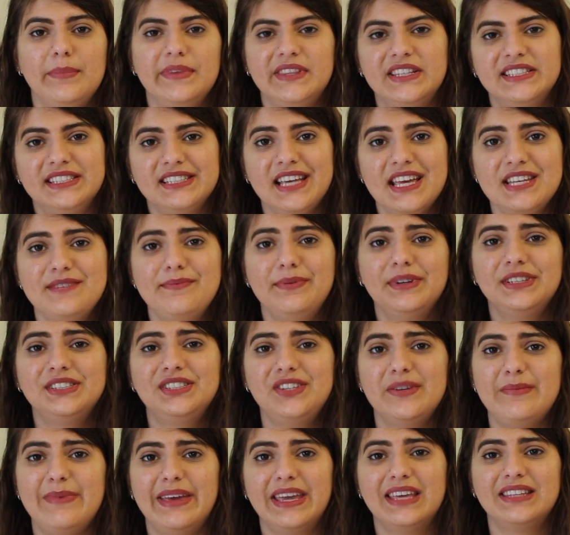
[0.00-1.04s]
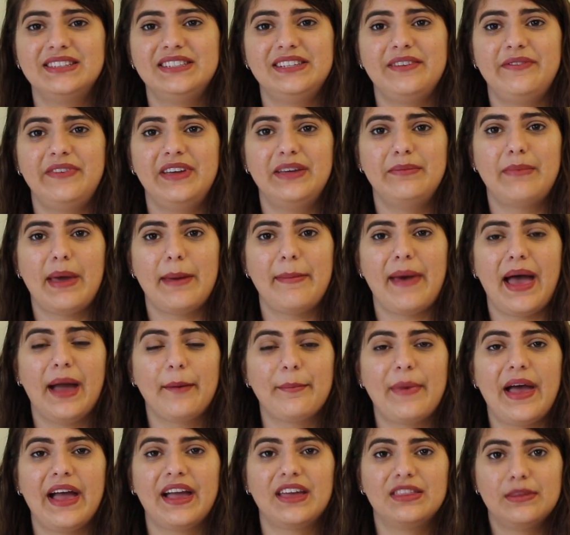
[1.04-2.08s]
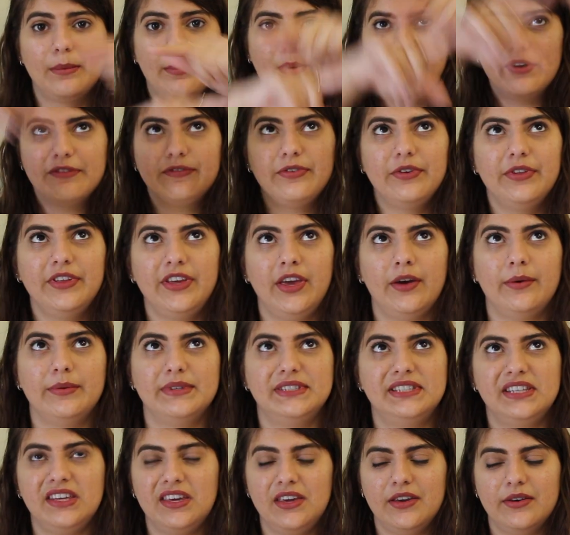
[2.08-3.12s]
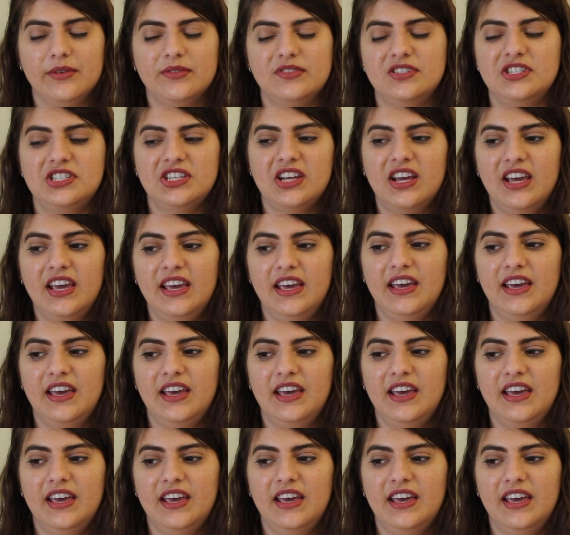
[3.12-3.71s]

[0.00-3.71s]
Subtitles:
but the sketchbook's too big to fit in my backpack and the portfolio is huge.